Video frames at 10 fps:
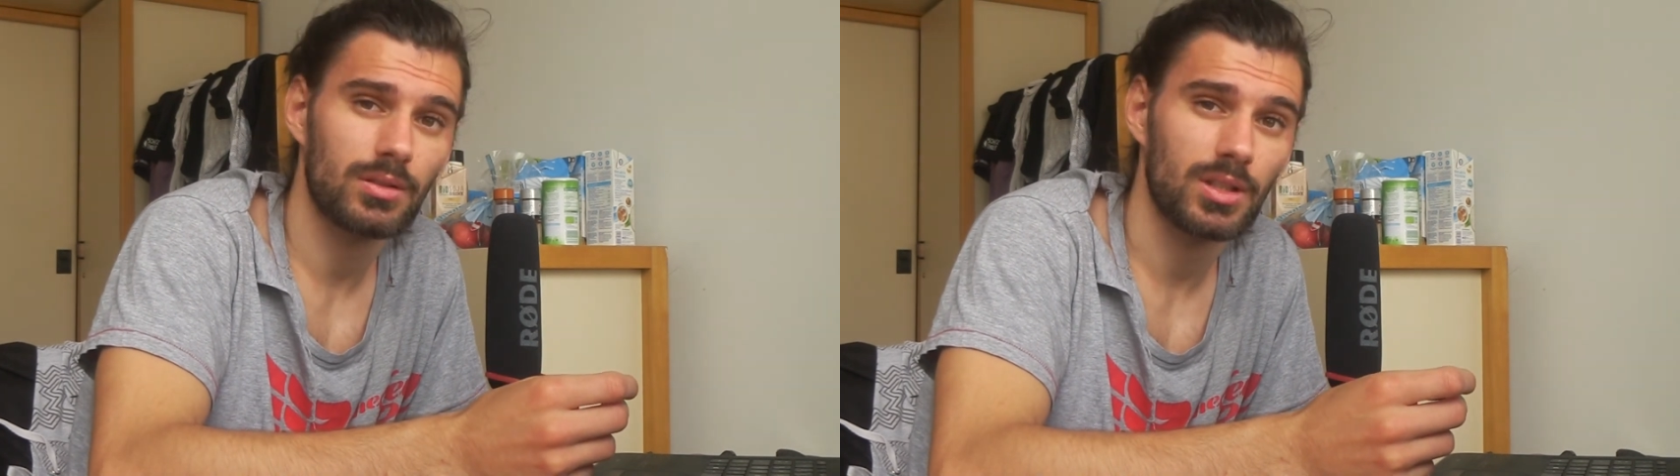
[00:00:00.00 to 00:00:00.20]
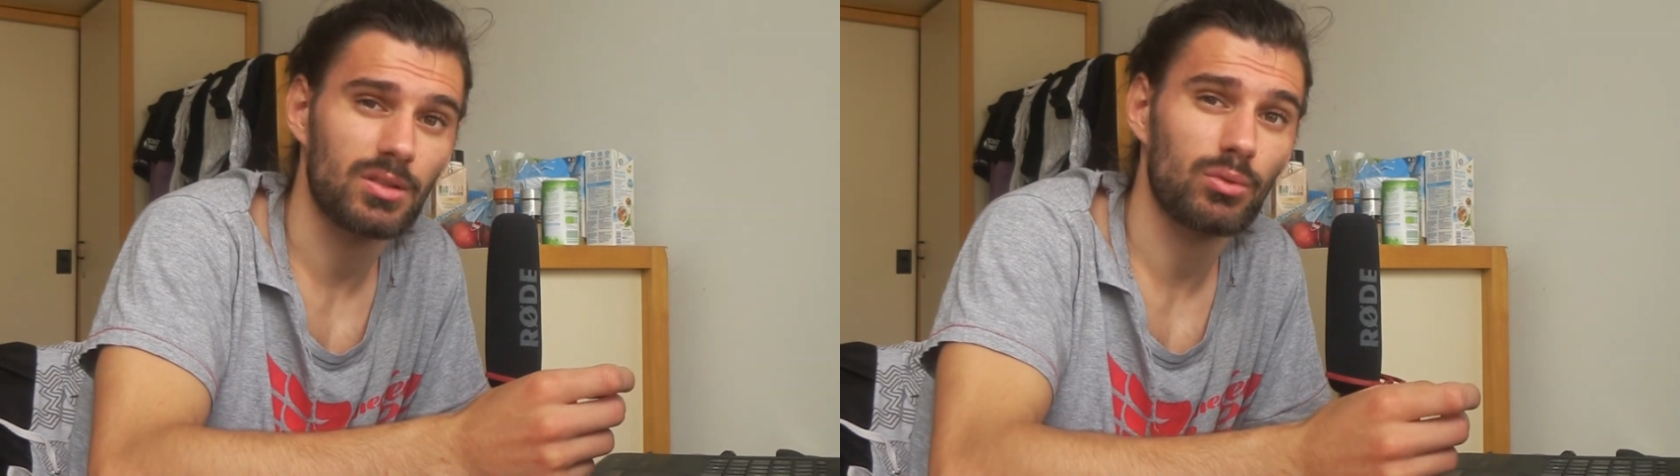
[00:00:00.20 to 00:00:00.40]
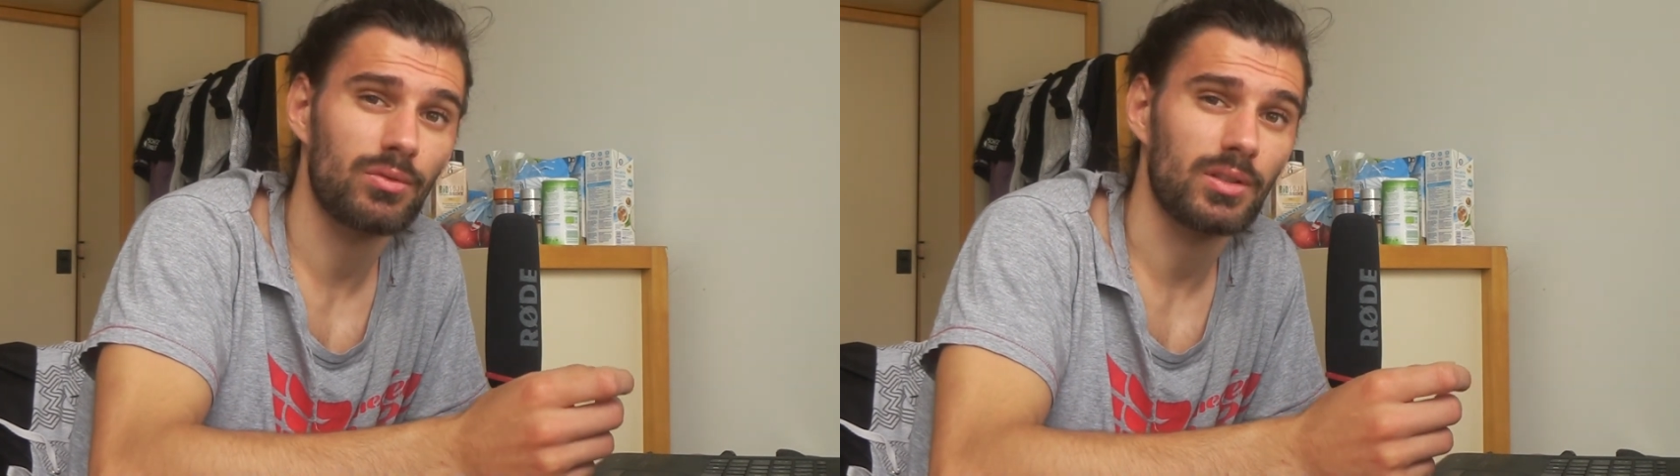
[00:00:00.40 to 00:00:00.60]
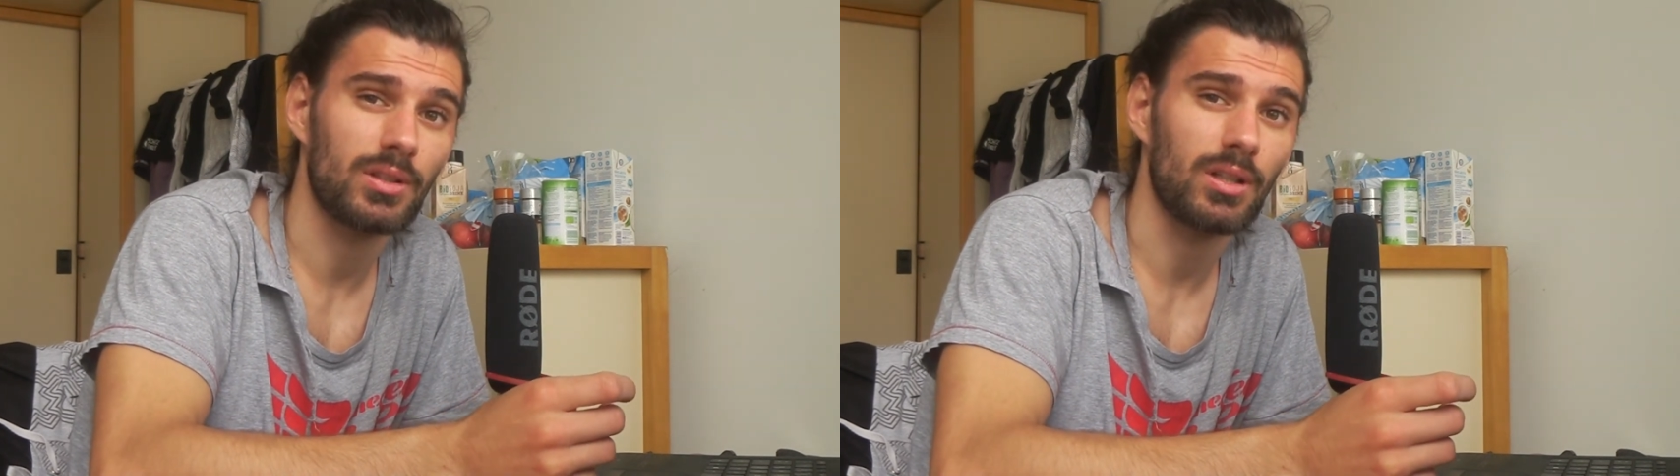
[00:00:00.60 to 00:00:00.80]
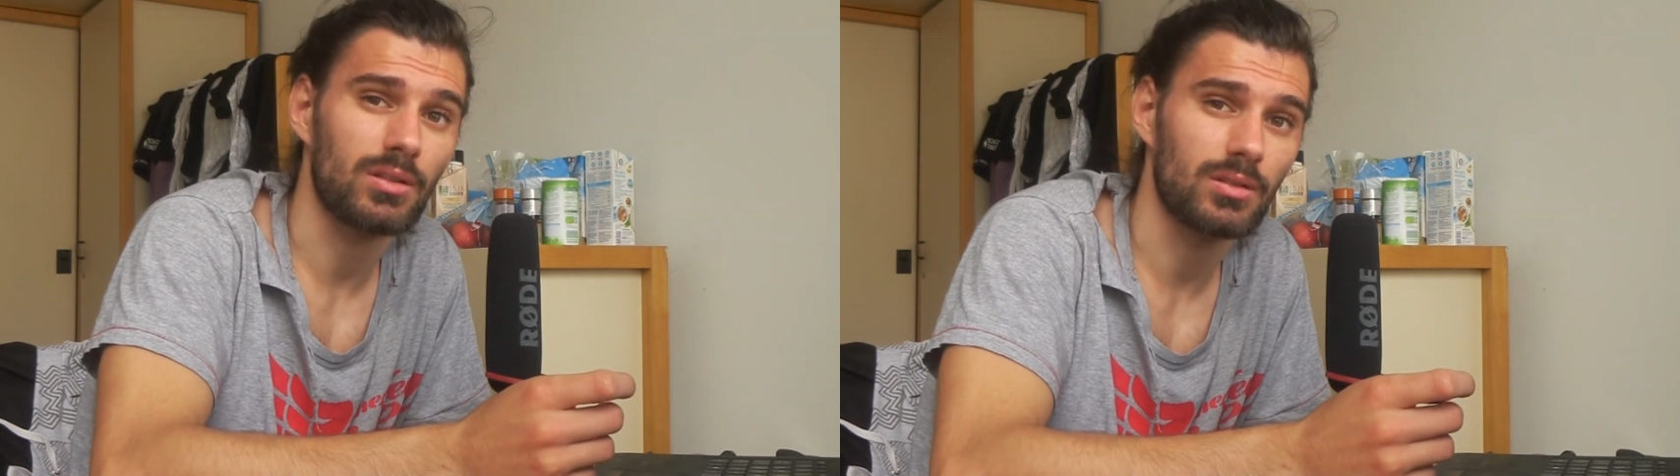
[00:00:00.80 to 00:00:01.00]
just with
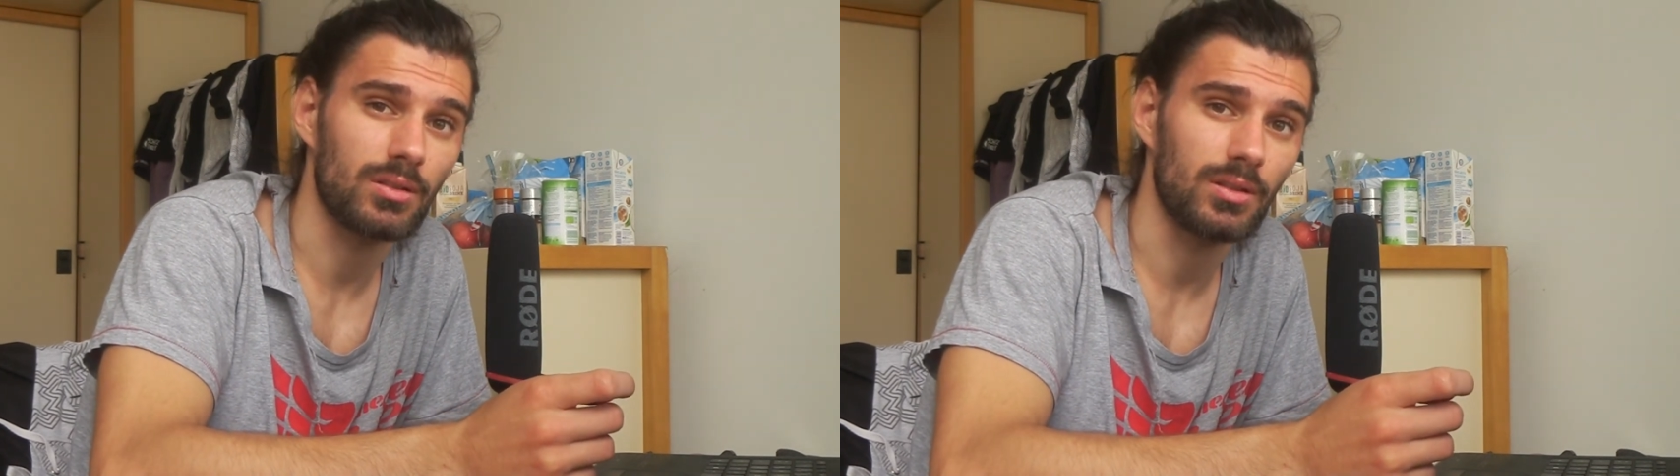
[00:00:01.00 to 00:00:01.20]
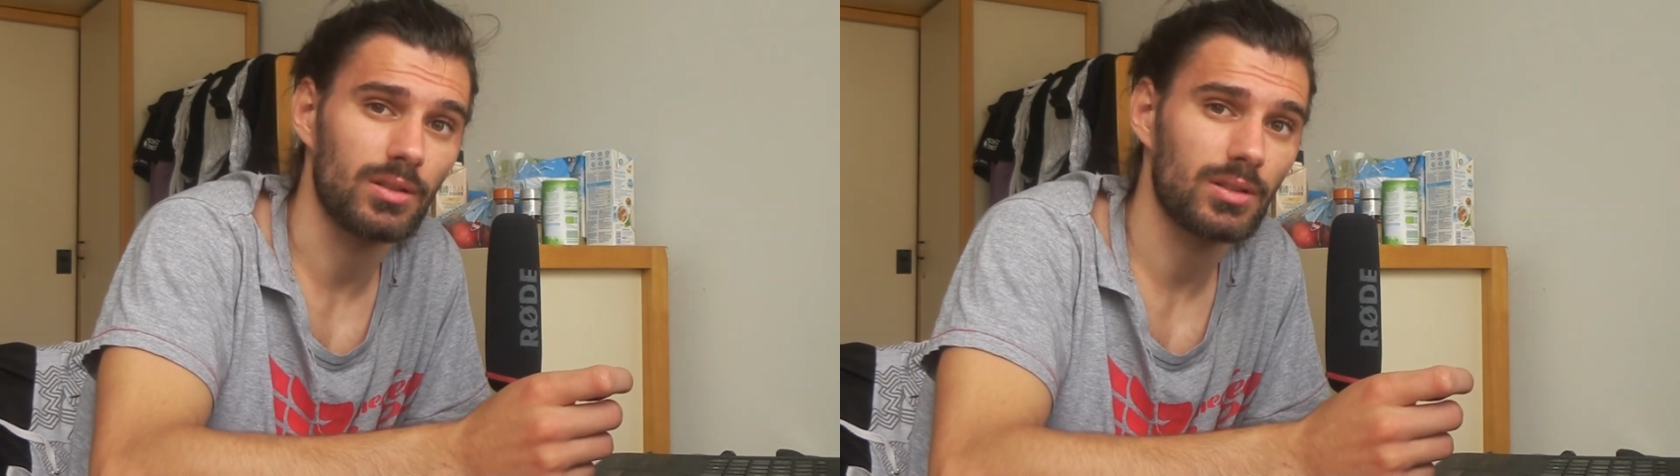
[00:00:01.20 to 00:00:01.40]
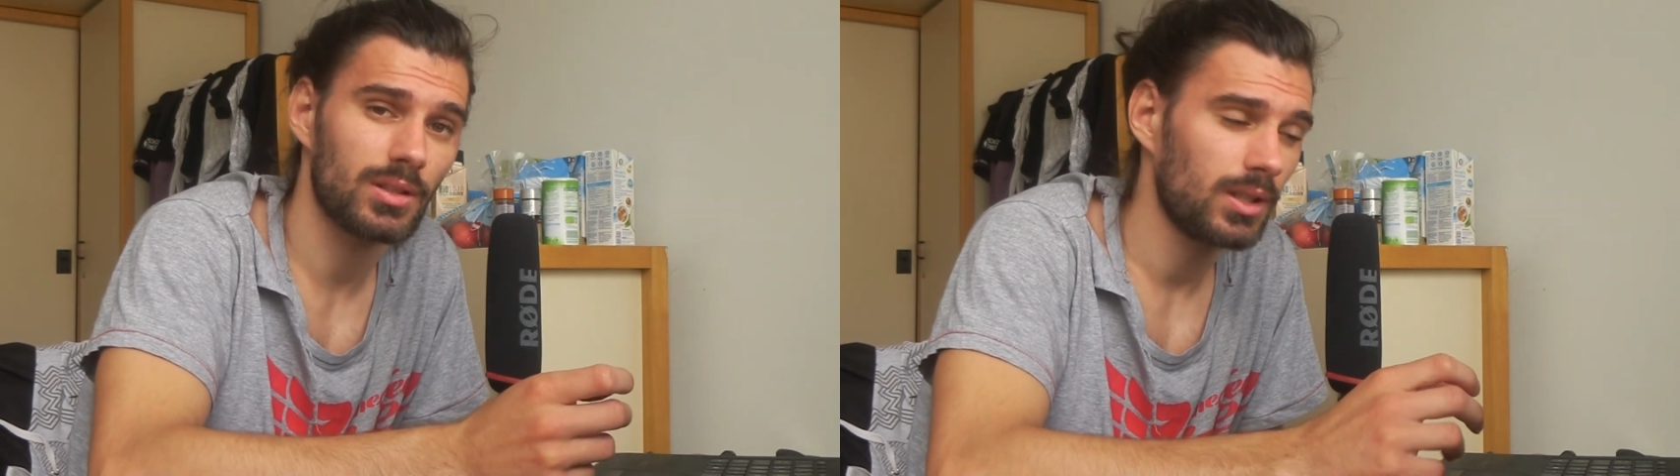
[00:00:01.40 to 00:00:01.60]
$1,000